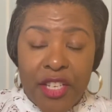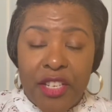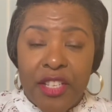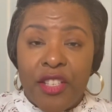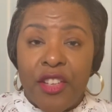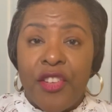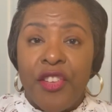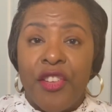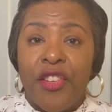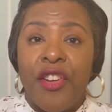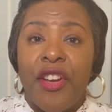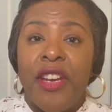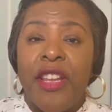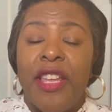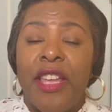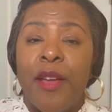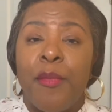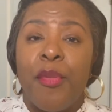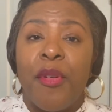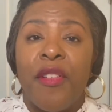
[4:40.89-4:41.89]
So you're going to
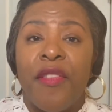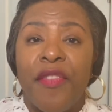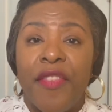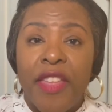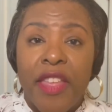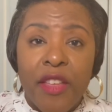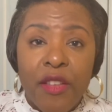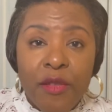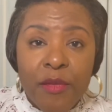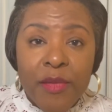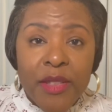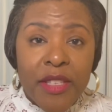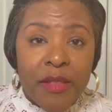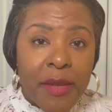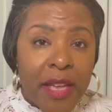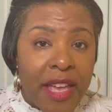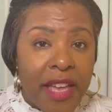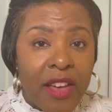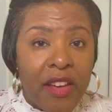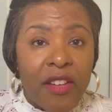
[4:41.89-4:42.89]
get perfume
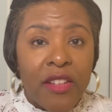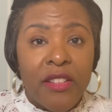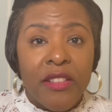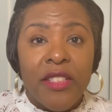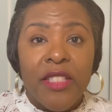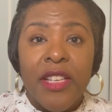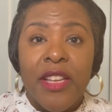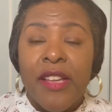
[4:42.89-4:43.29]
smells.